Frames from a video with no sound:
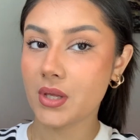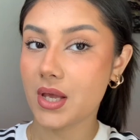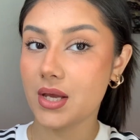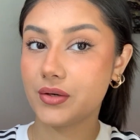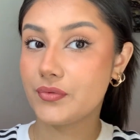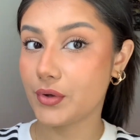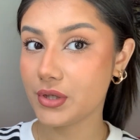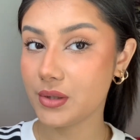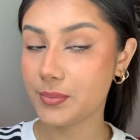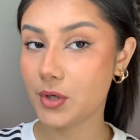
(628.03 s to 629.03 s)
And for the
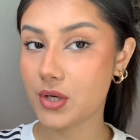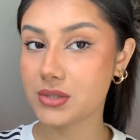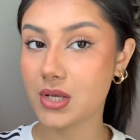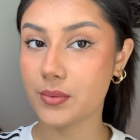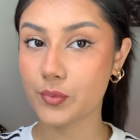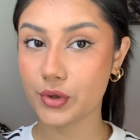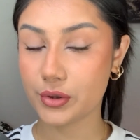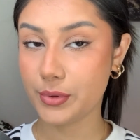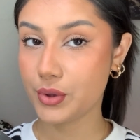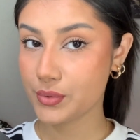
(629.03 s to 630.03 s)
lip gloss, I'm going to
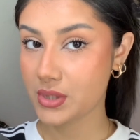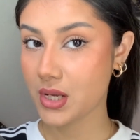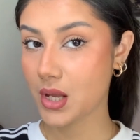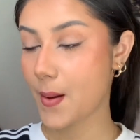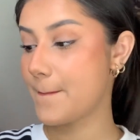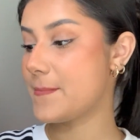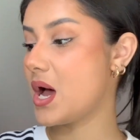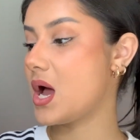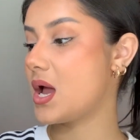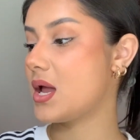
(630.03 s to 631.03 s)
be using
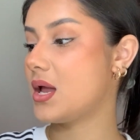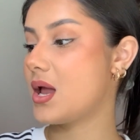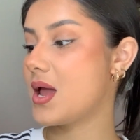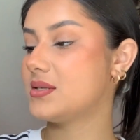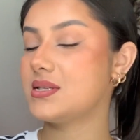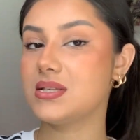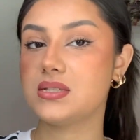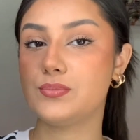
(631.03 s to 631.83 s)
my Essence